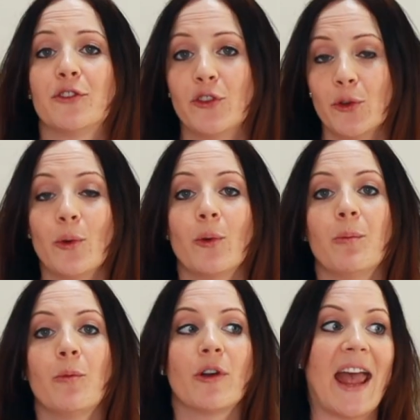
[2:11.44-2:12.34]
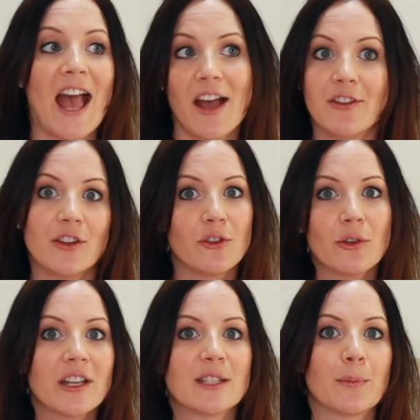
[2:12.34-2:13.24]
2 more
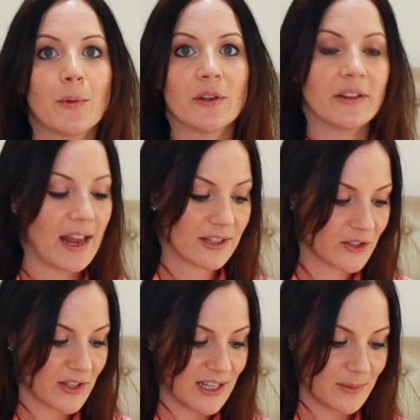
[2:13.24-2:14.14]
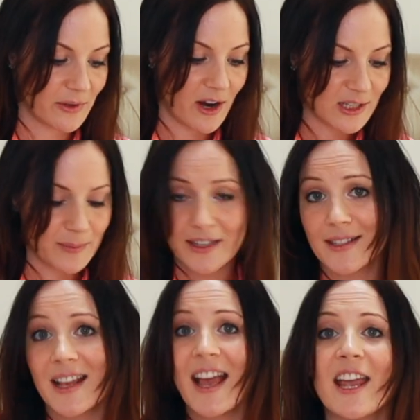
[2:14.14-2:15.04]
heavy-duty sport exercise bras
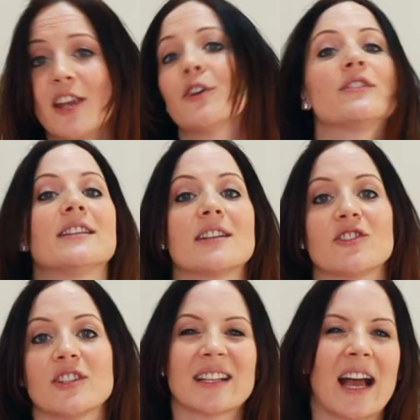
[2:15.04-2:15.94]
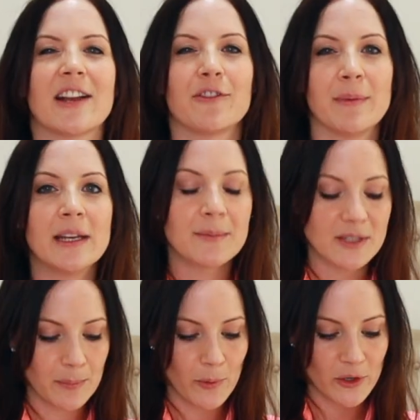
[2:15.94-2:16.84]
because, you know, these are just kind of medium
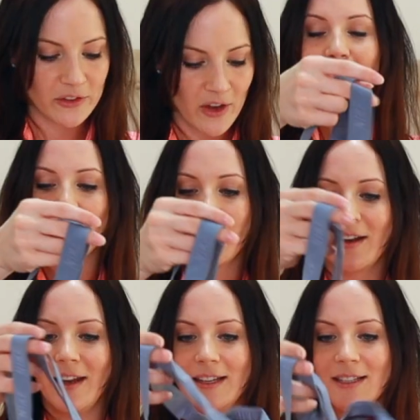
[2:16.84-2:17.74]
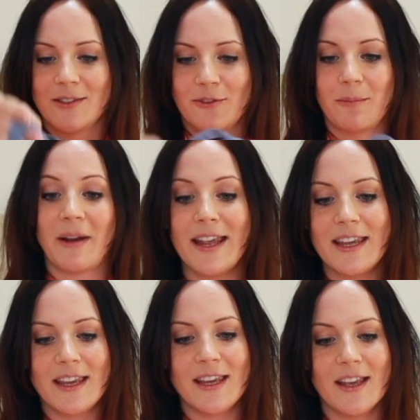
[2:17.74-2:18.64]
support. This one is from
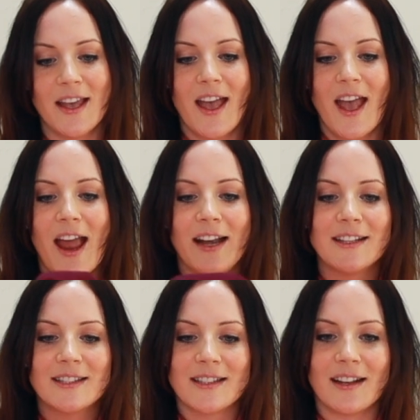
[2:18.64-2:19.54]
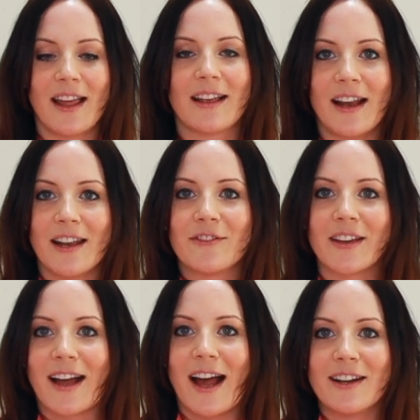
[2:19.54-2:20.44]
Nike, and it's like, I love the
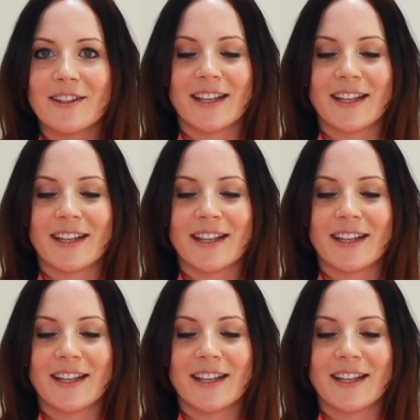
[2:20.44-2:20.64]
colors